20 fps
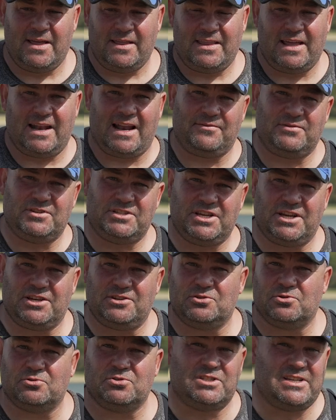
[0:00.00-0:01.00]
they'll have
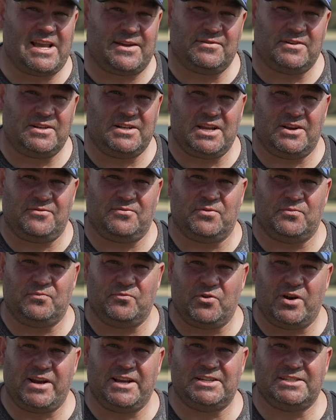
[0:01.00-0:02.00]
6 or 7 different
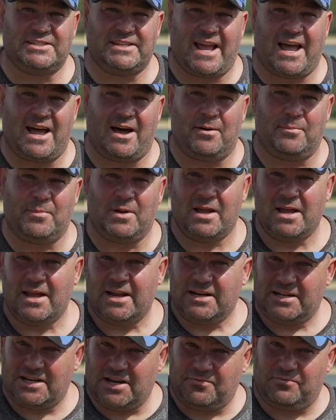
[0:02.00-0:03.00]
rigs set up,
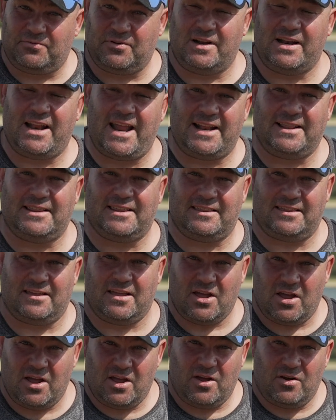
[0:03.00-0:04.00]
different length
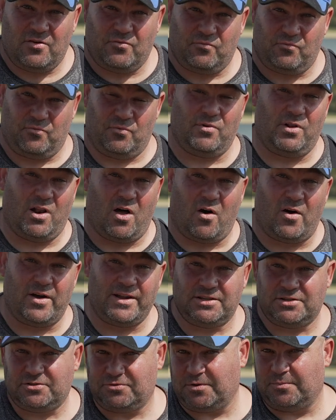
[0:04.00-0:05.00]

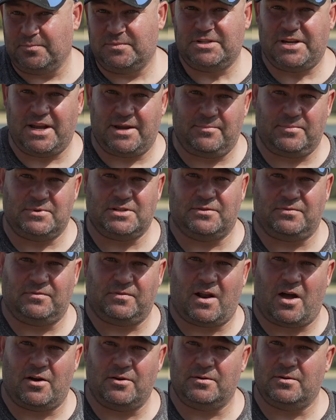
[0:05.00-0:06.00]
lines from tip to
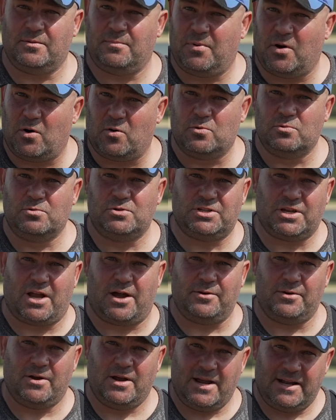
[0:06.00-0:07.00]
float, but
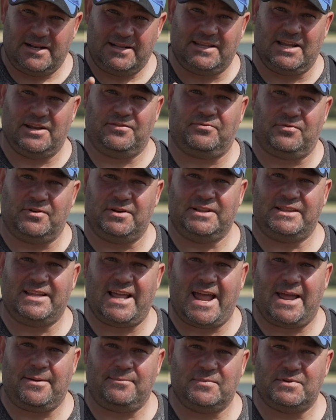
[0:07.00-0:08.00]
also different
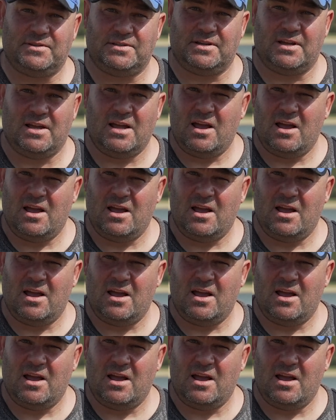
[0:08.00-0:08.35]
depths.